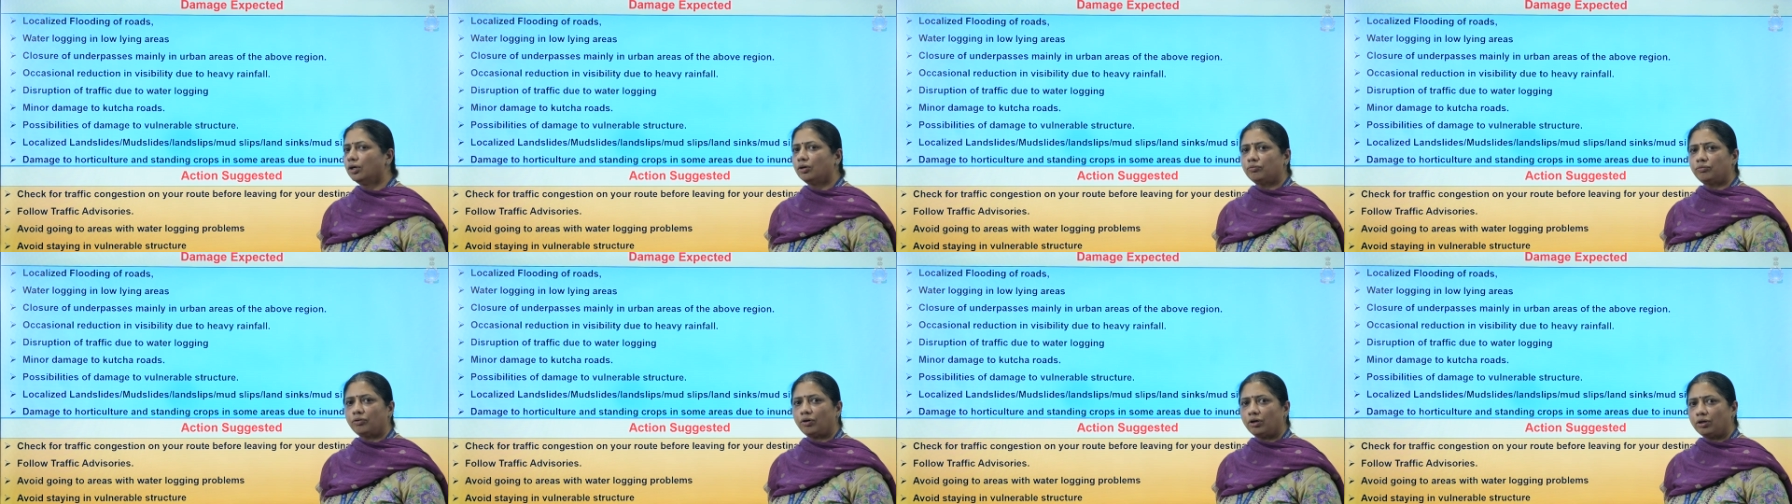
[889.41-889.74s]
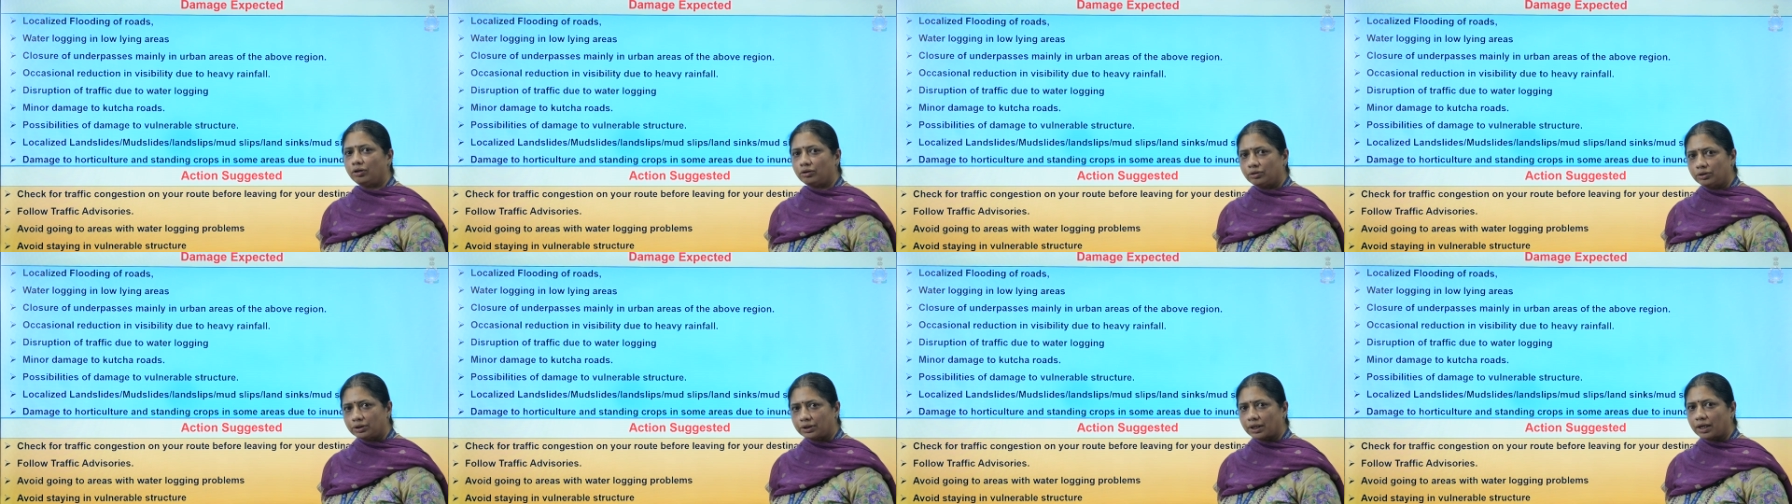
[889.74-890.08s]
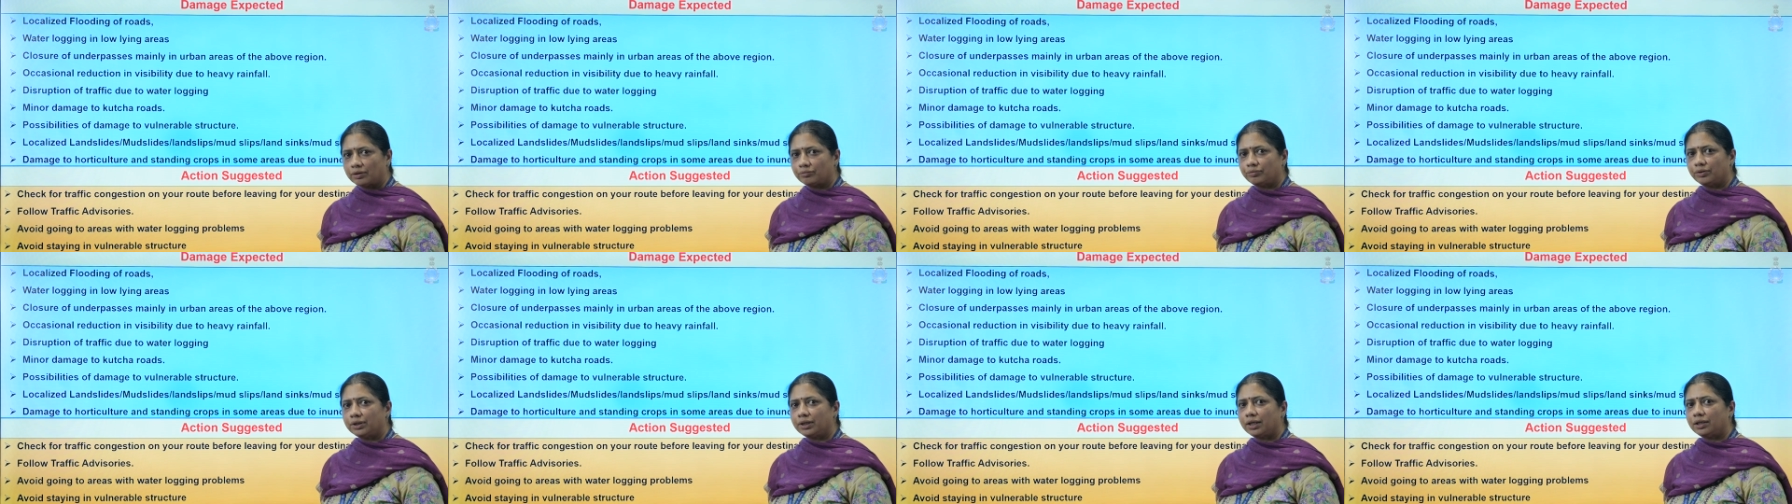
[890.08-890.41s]
Follow
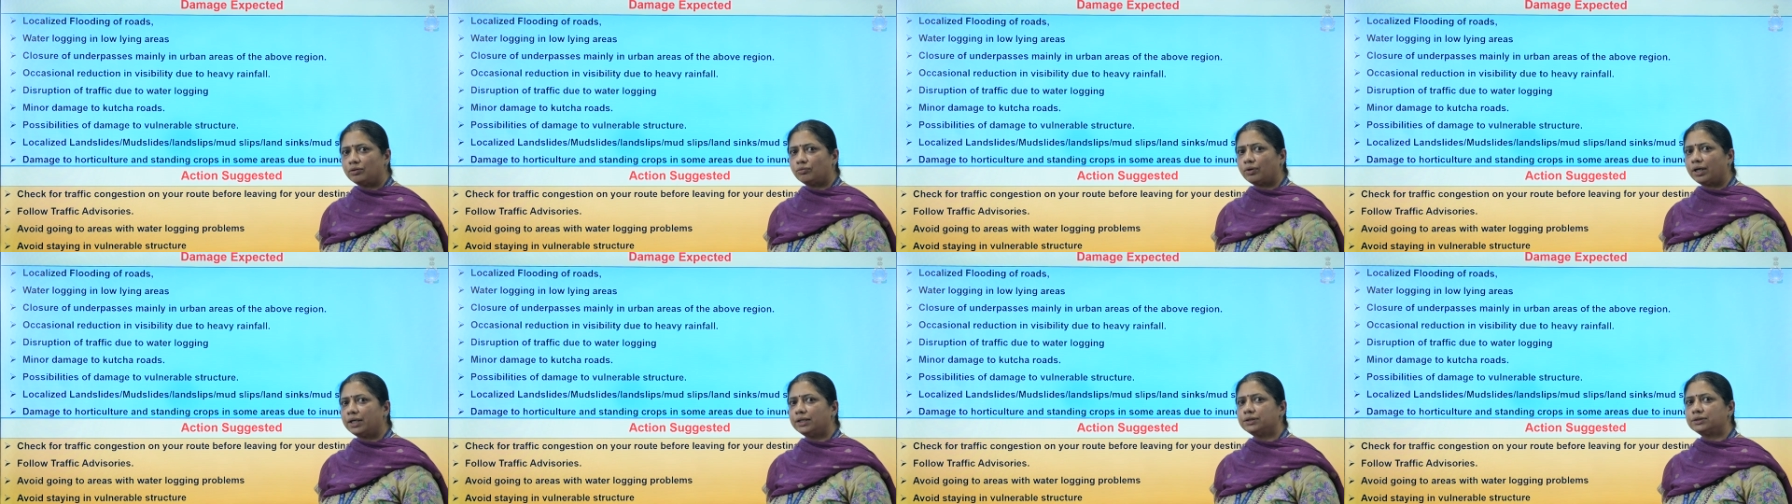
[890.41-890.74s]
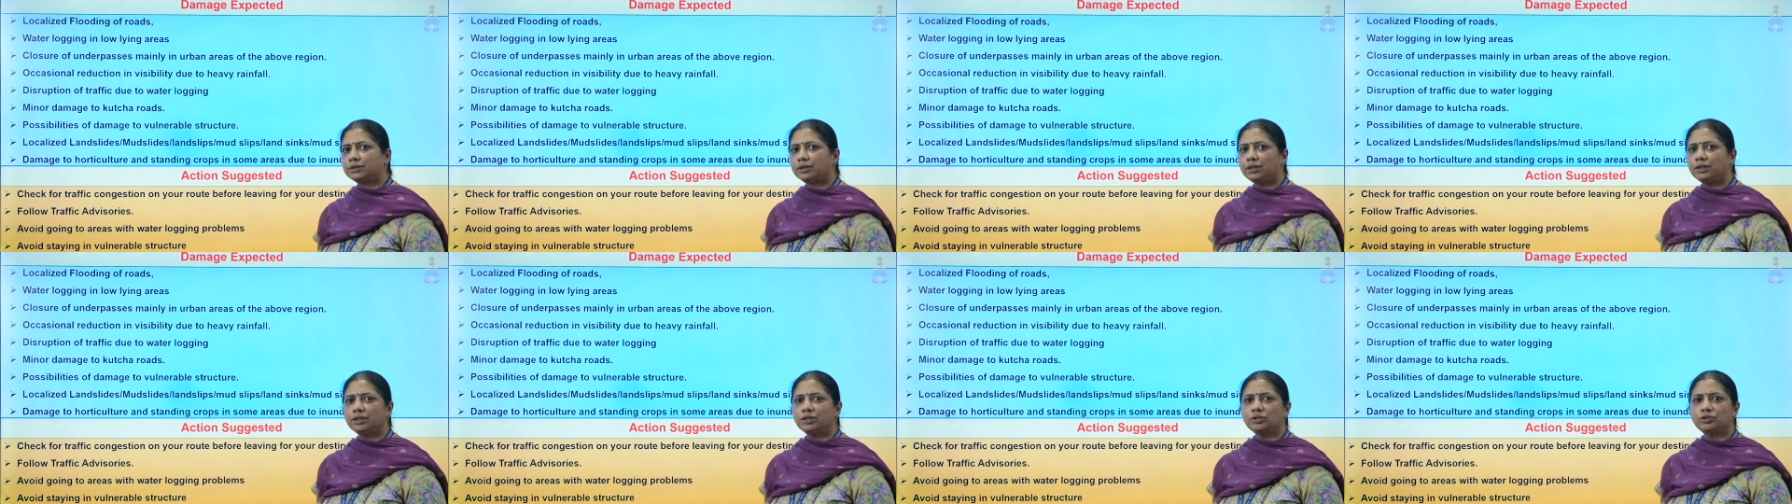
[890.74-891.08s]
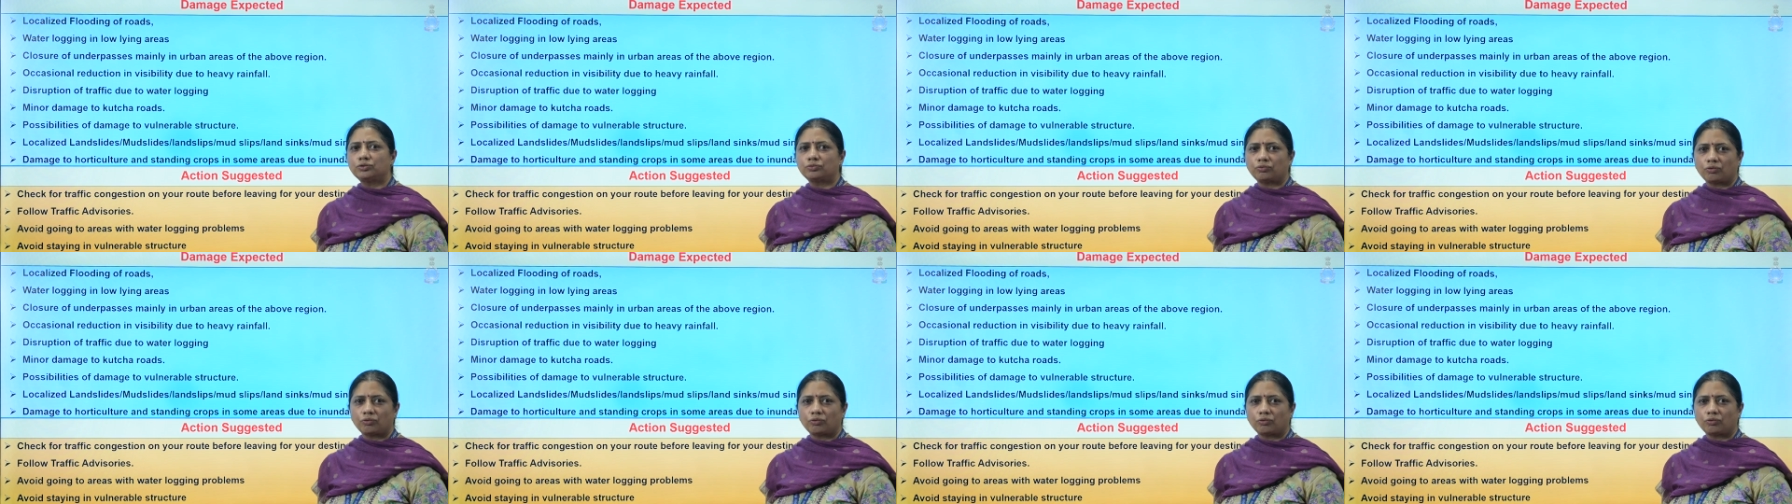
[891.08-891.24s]
traffic advisories,